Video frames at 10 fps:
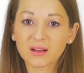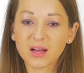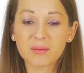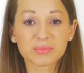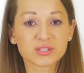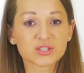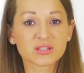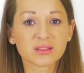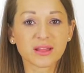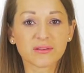
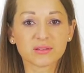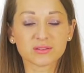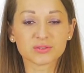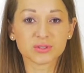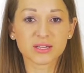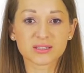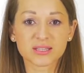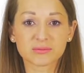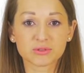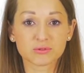competition level to get
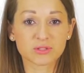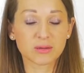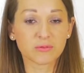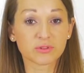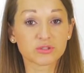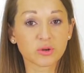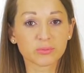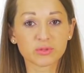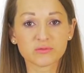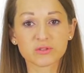accepted to some of the
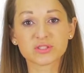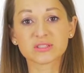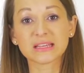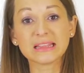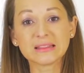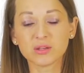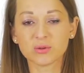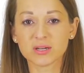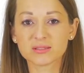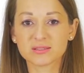top universities in the
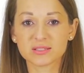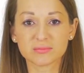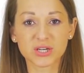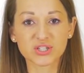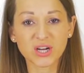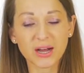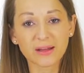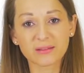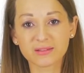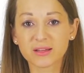US is much
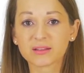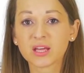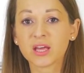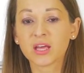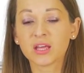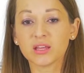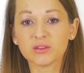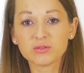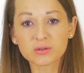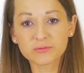higher than
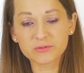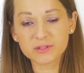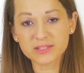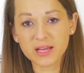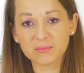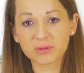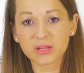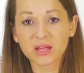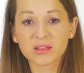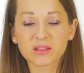in Europe, for
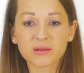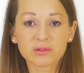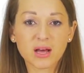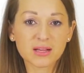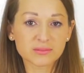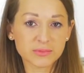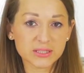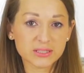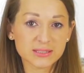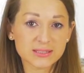example, they will
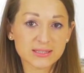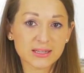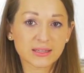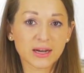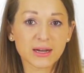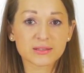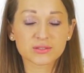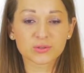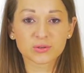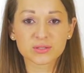automatically set higher
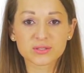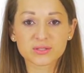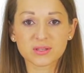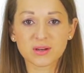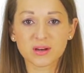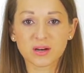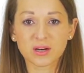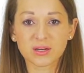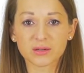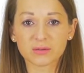scores
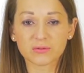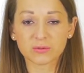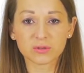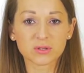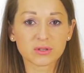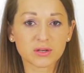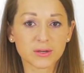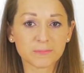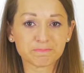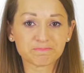for
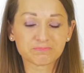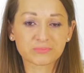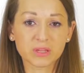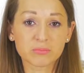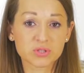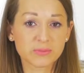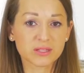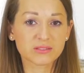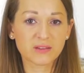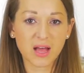
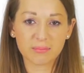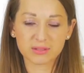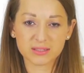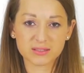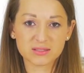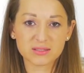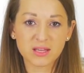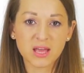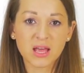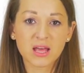prospective applicants.
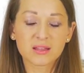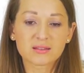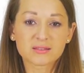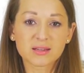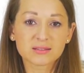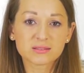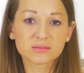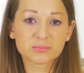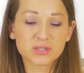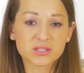The
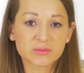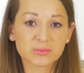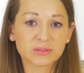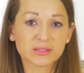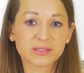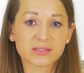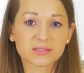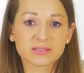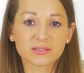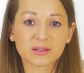second principle
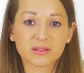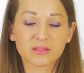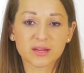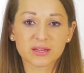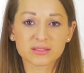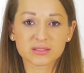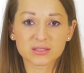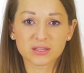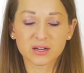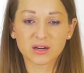is that